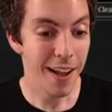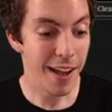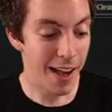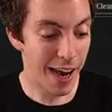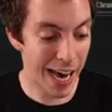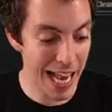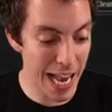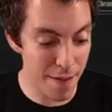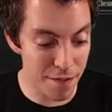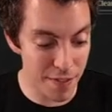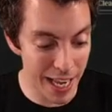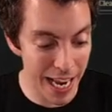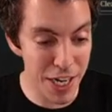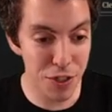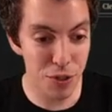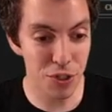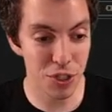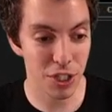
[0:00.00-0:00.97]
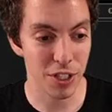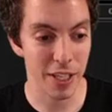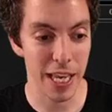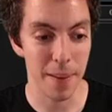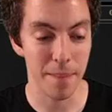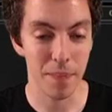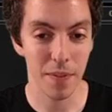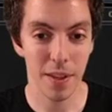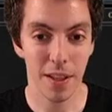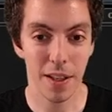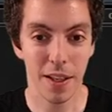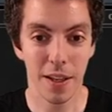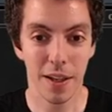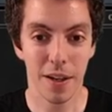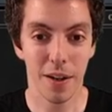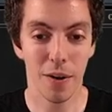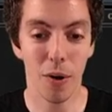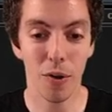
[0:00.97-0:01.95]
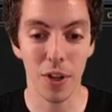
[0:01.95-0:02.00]
I have nature's claim.
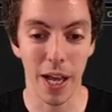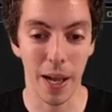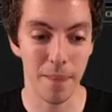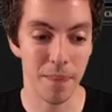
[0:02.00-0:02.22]
Hold on.